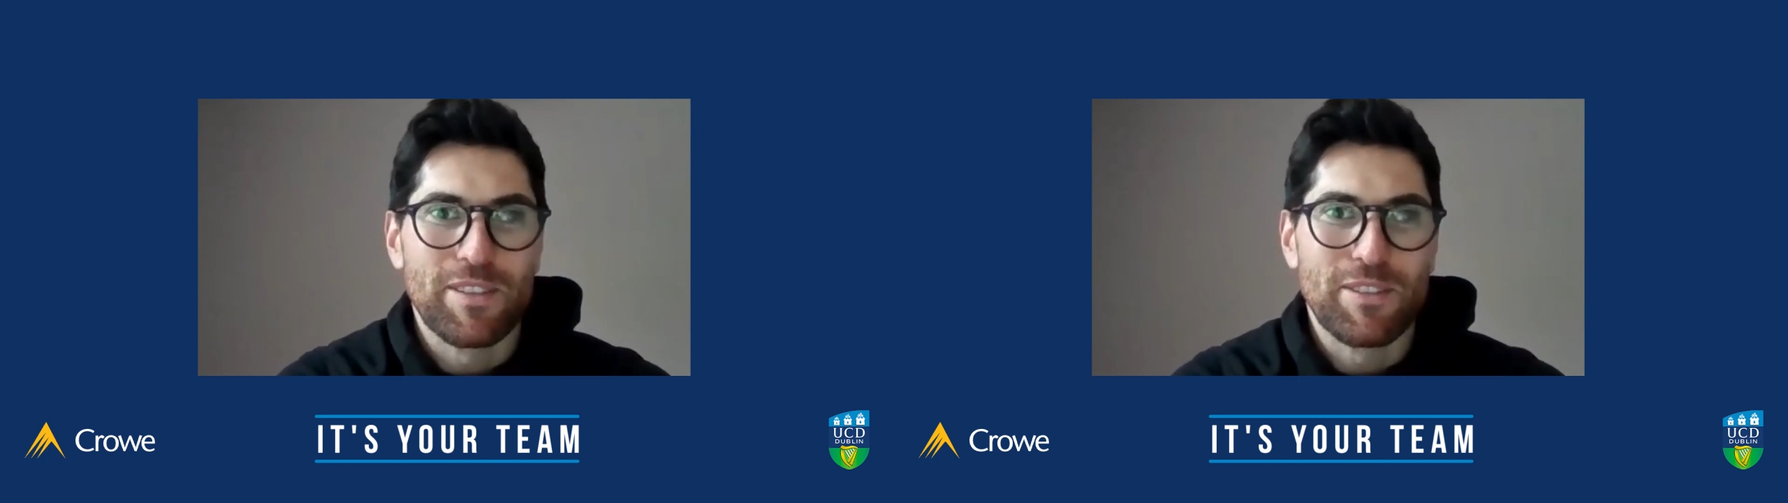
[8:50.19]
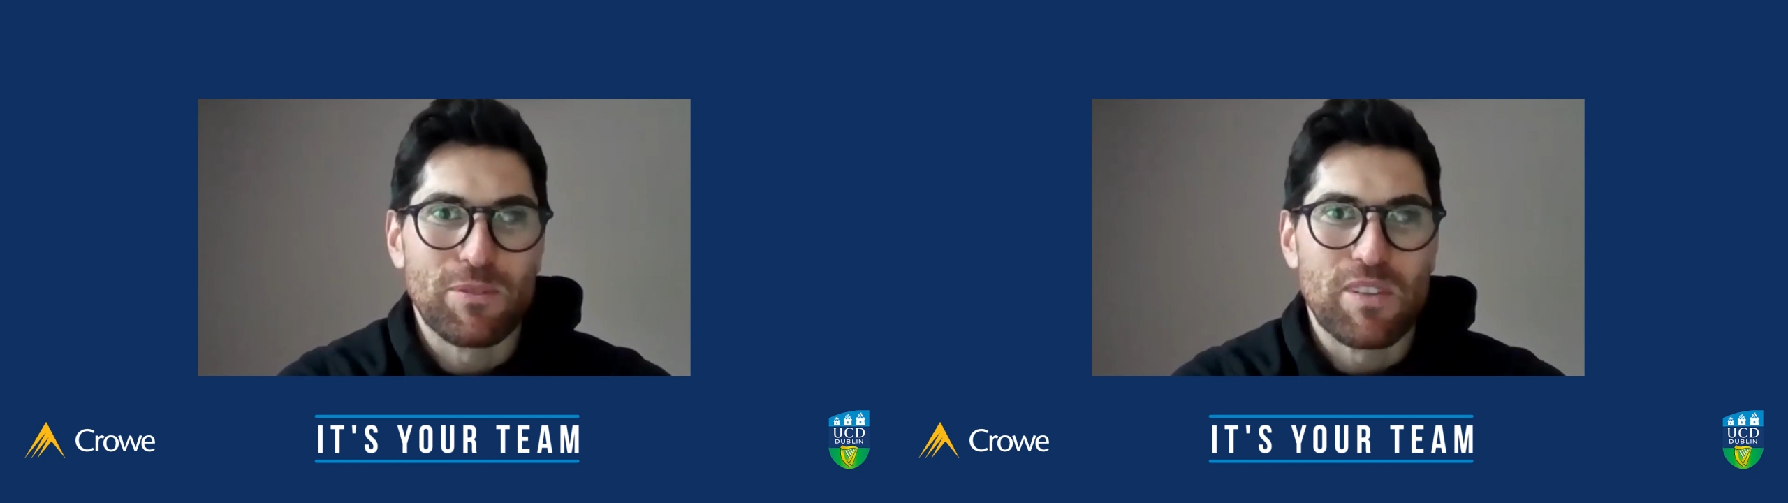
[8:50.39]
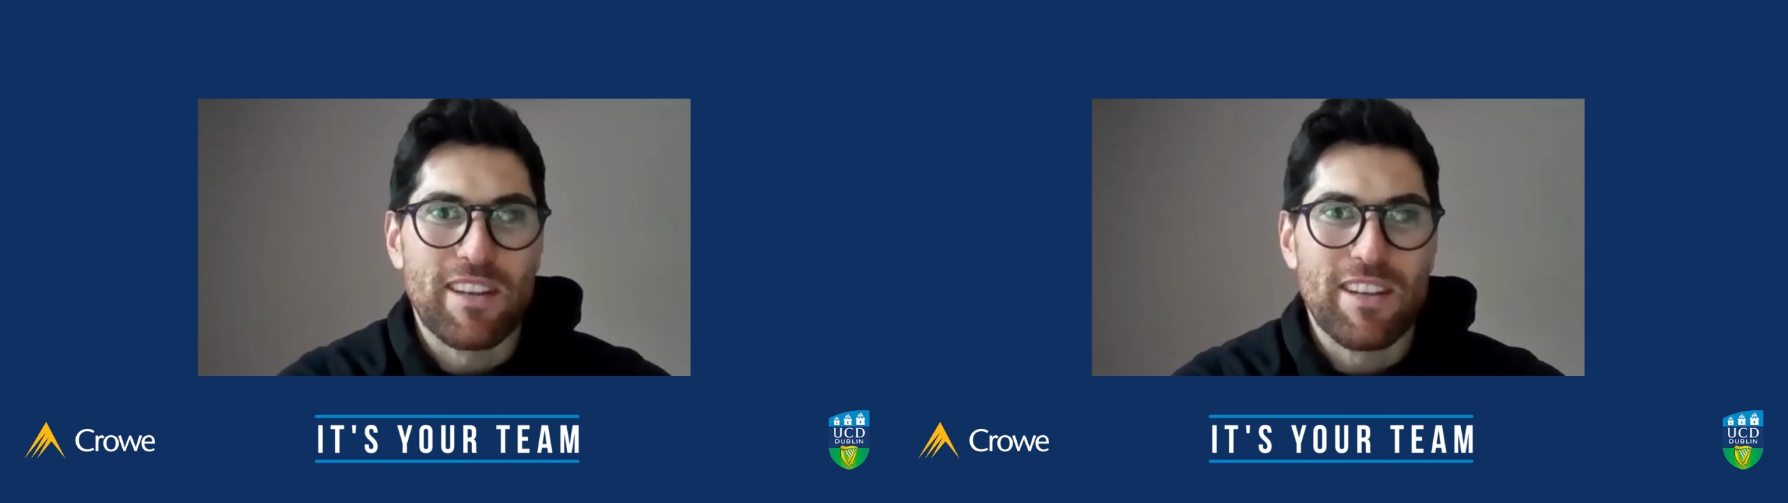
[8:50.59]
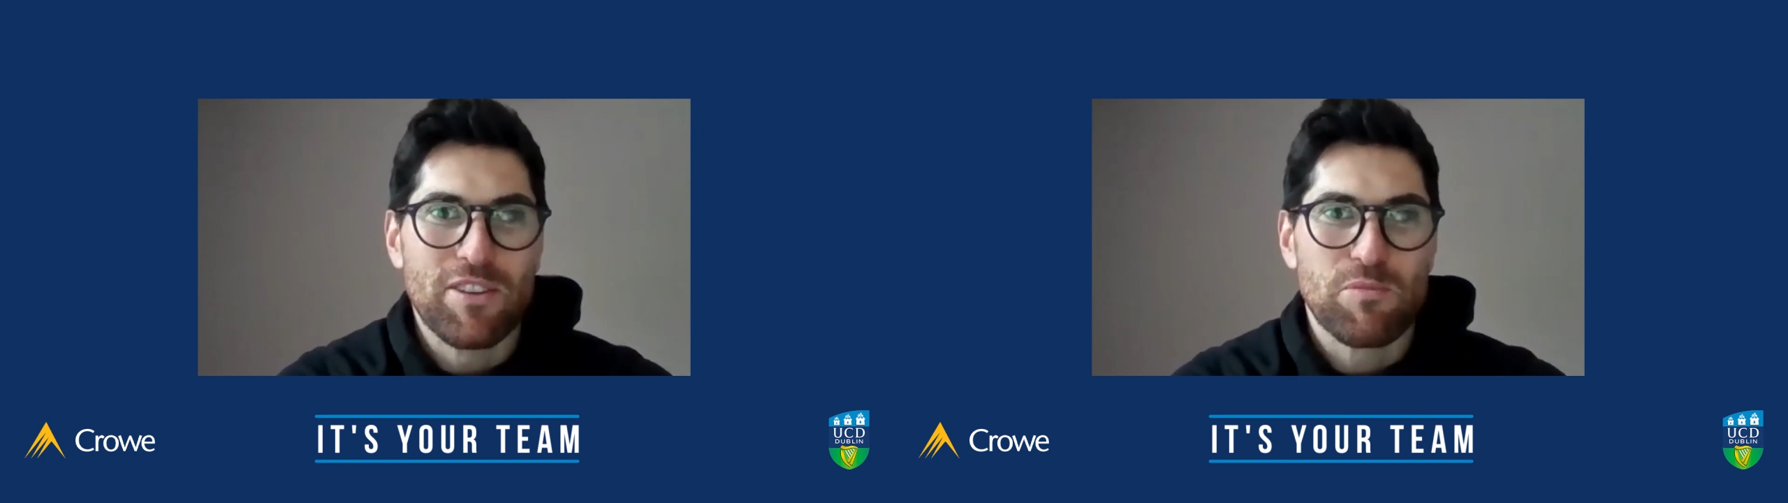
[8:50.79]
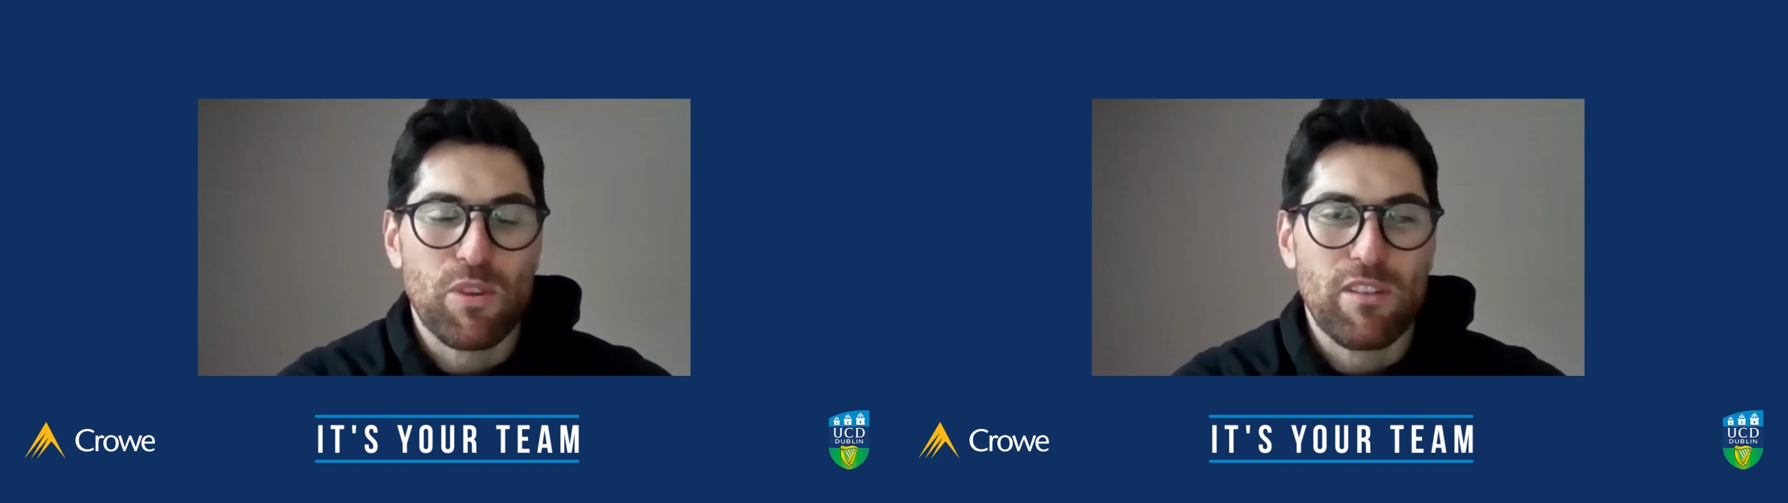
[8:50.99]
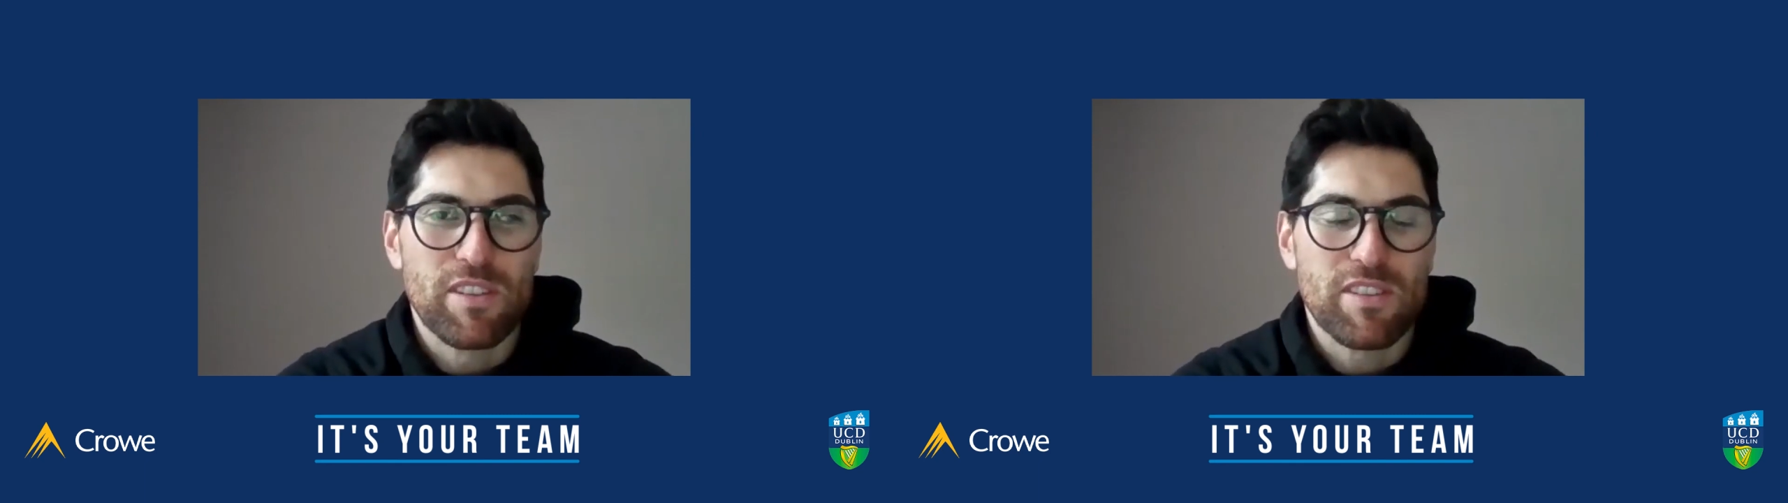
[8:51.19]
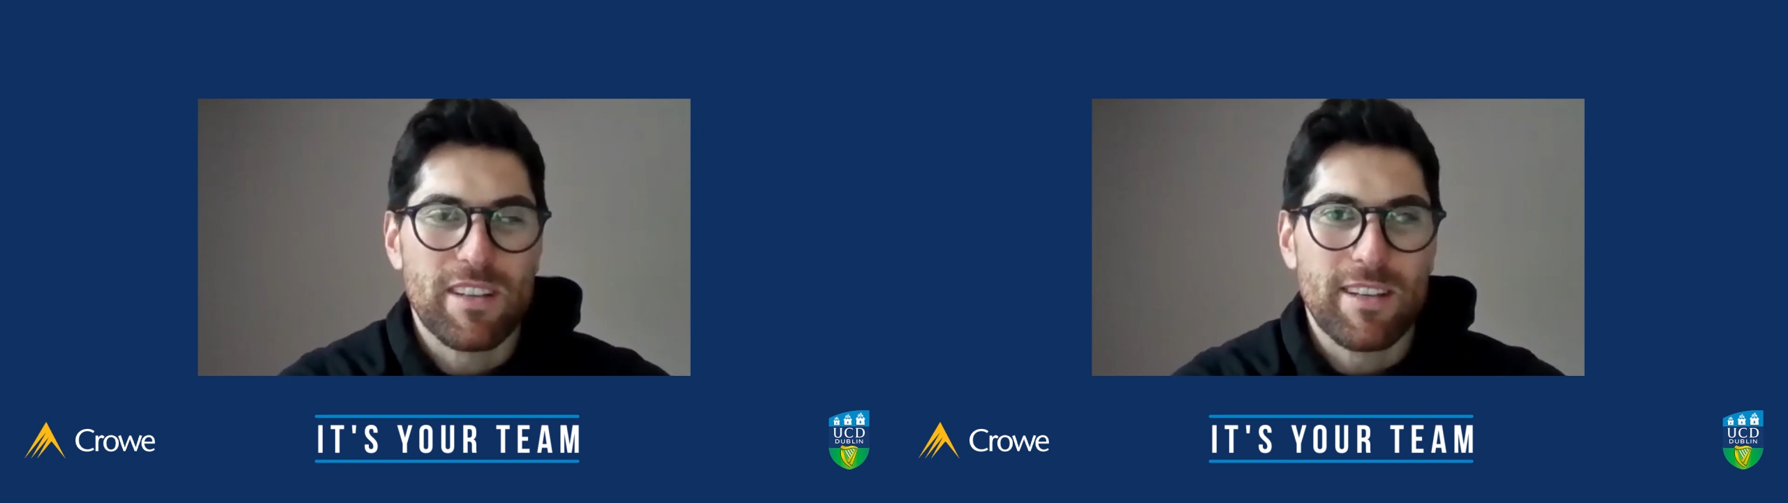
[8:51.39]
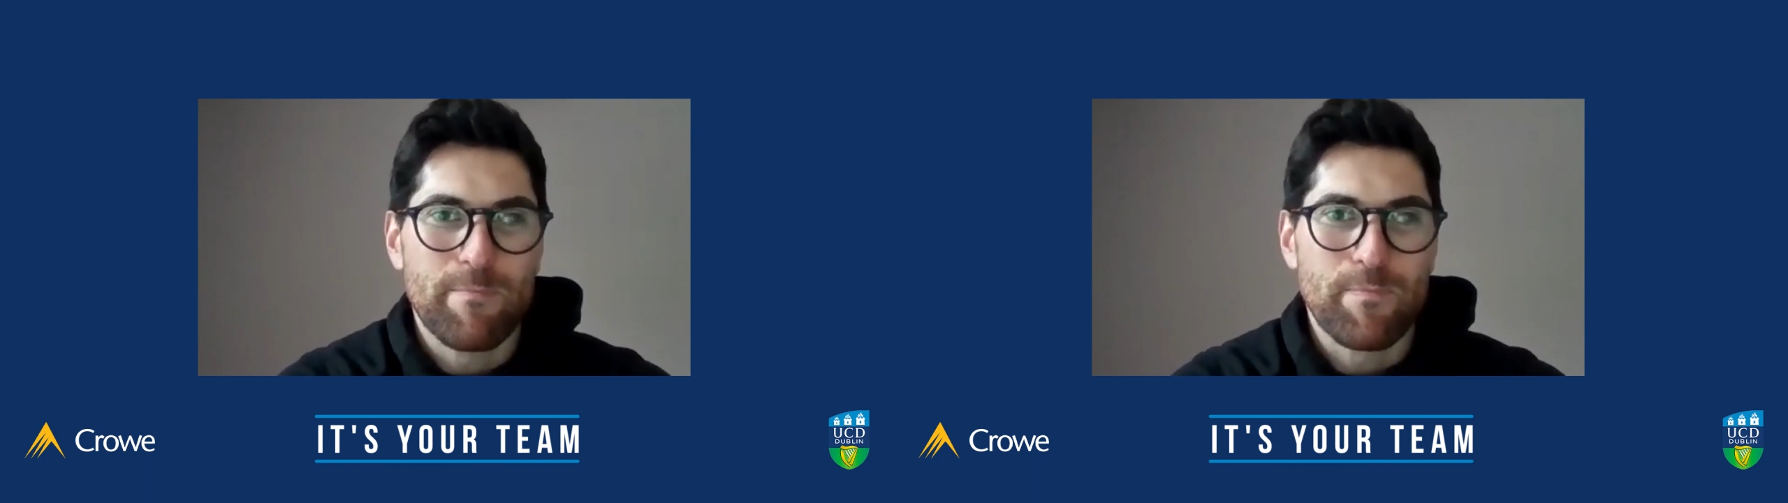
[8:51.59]
you know, 10 years
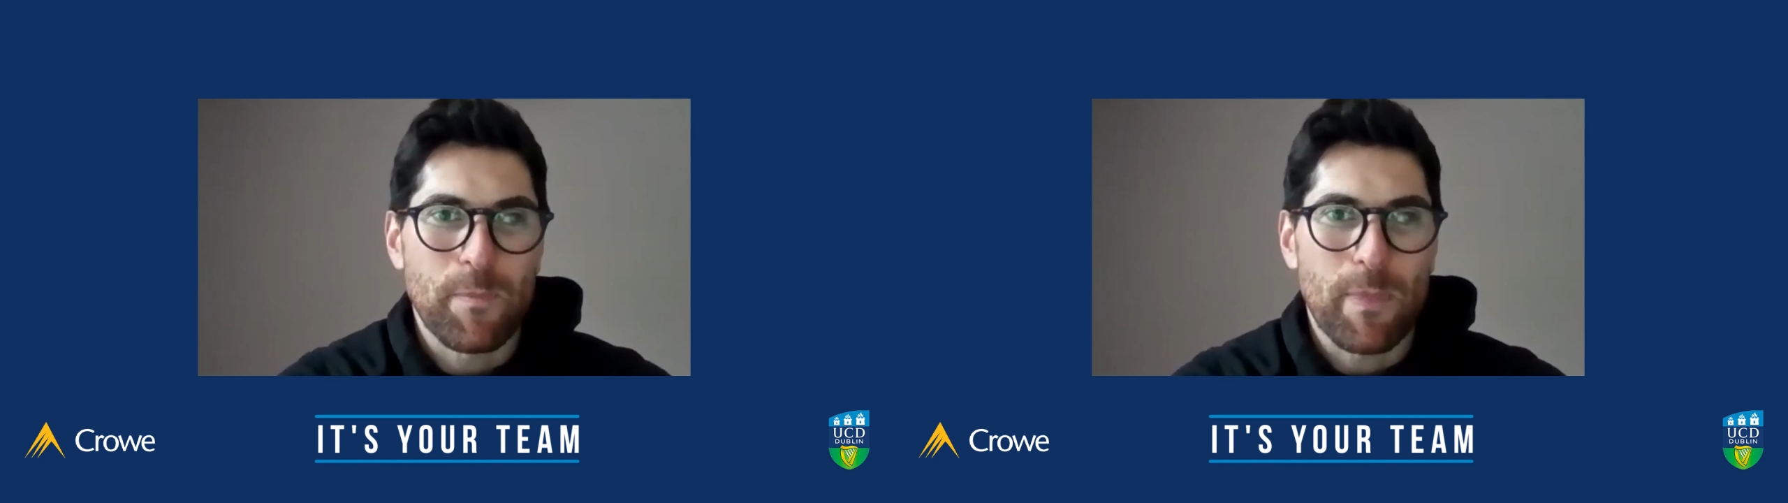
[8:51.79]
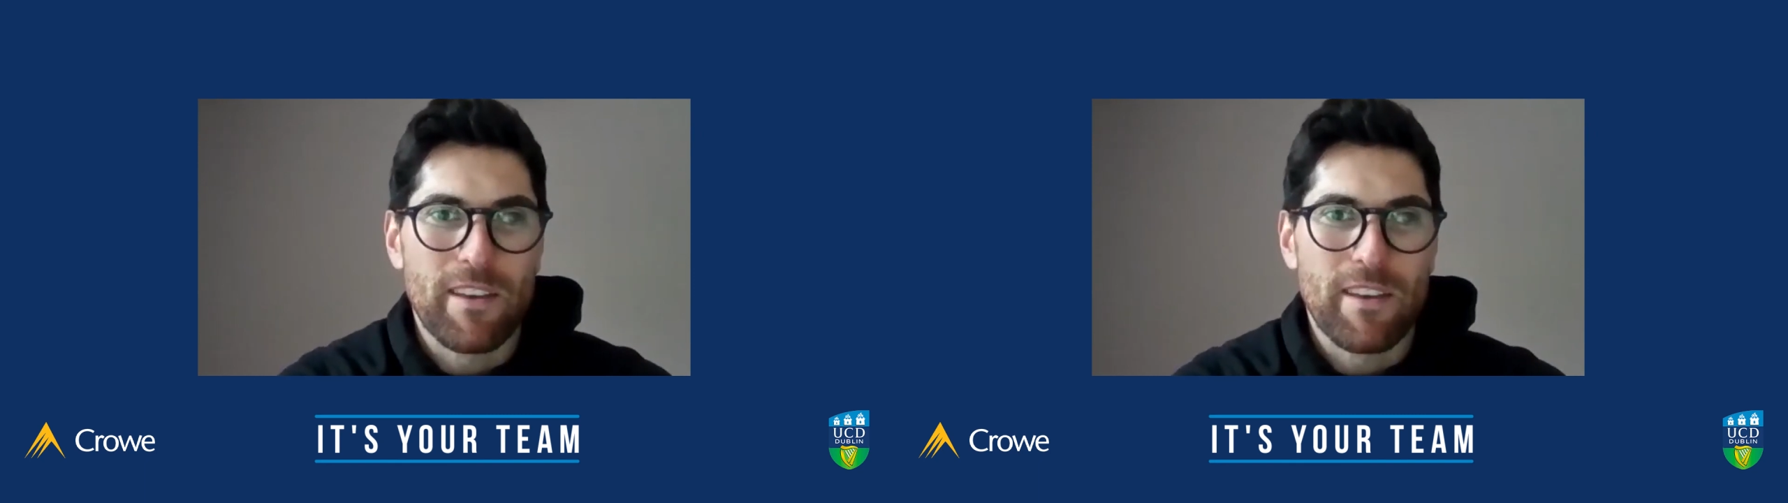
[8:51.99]
previously,